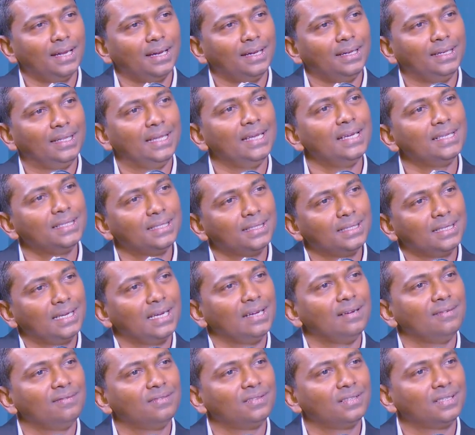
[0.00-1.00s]
this
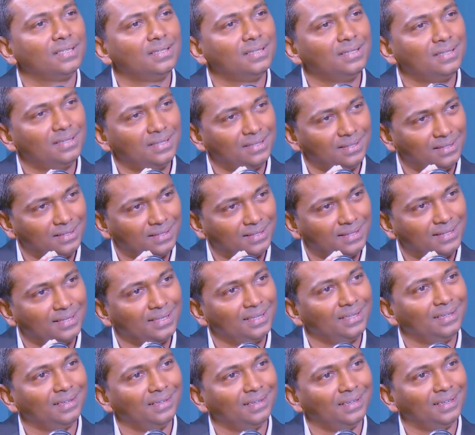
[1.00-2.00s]
gives
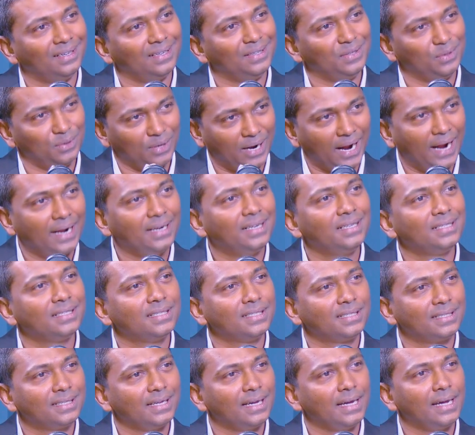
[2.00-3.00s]
the
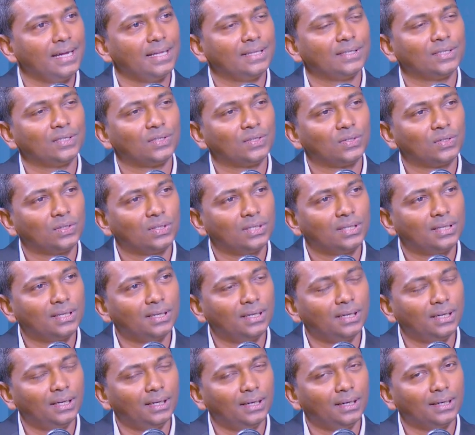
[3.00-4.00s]
United States
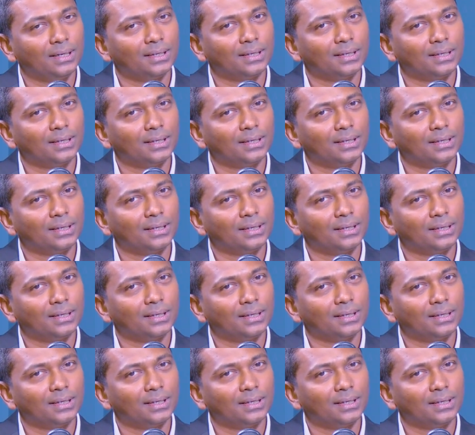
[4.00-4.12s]
the